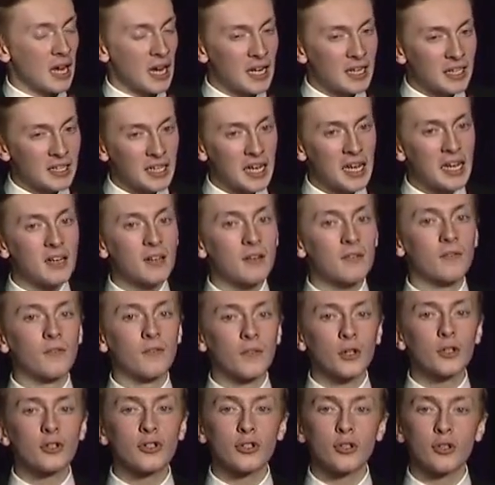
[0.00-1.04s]
and gained
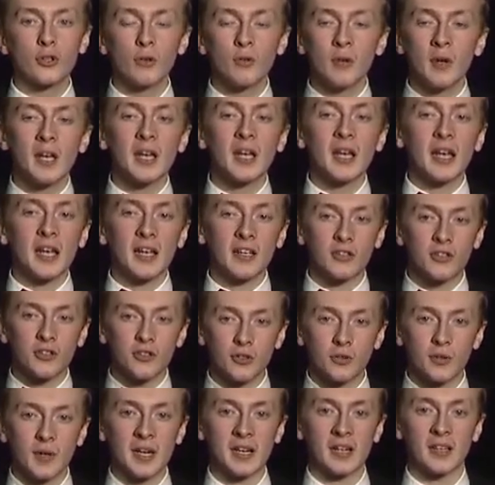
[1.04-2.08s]
virtue and
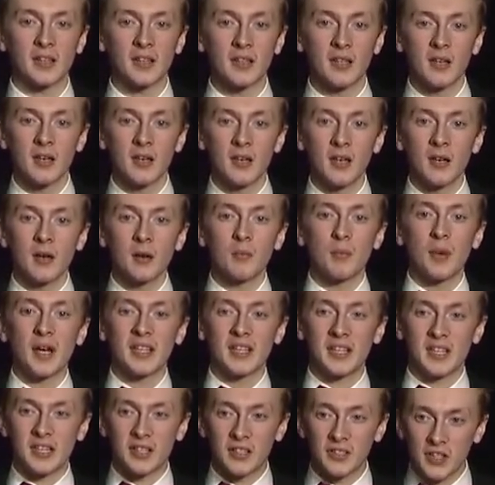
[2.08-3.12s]
strength by
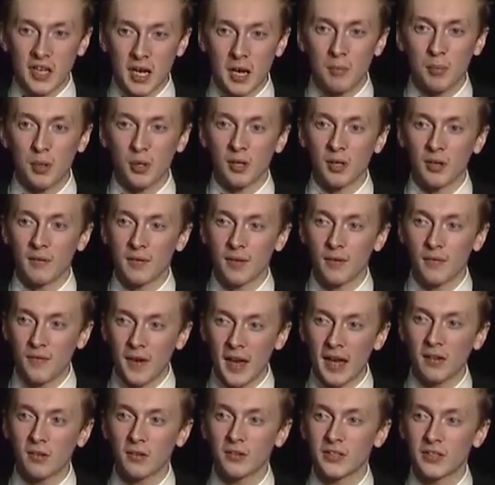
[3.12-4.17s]
the example of the
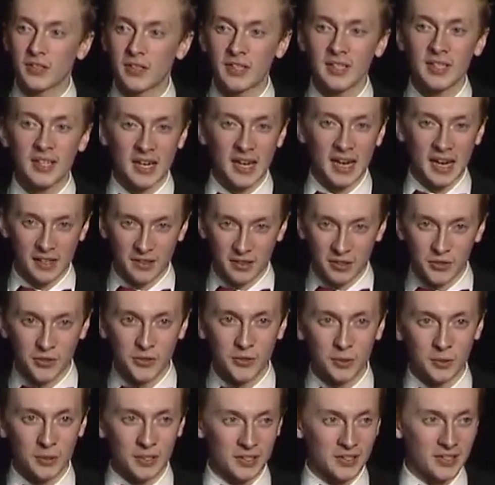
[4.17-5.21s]
faculty and the
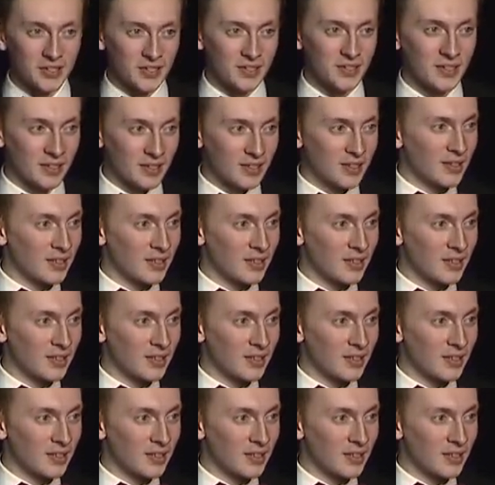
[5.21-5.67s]
students.